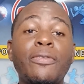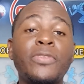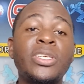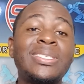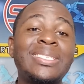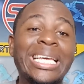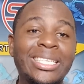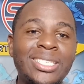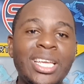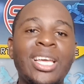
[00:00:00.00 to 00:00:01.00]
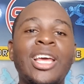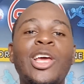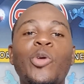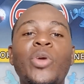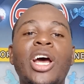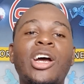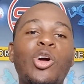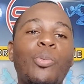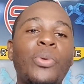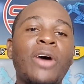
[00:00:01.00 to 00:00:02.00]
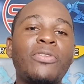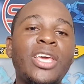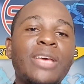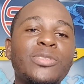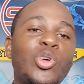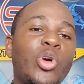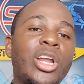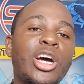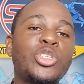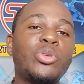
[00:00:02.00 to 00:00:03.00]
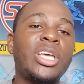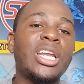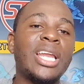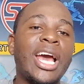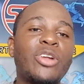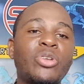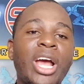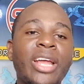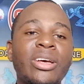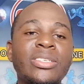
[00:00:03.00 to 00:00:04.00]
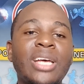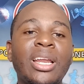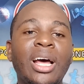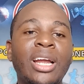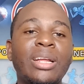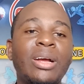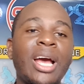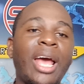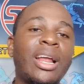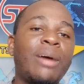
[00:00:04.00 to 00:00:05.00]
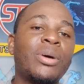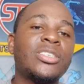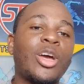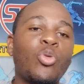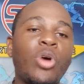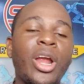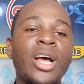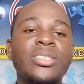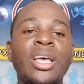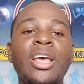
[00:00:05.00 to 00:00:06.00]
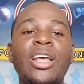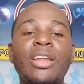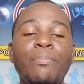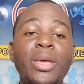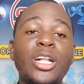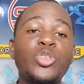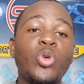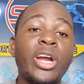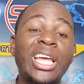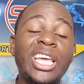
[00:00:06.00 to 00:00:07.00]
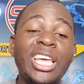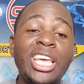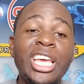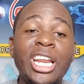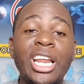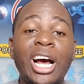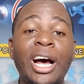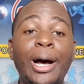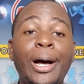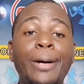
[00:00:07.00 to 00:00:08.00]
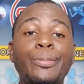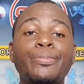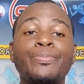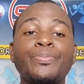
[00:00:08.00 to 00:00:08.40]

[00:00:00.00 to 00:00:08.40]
of the 60 we had a couple of games going on today, Knight Riders and, and Guyana Amazon Warriors. The males were in um,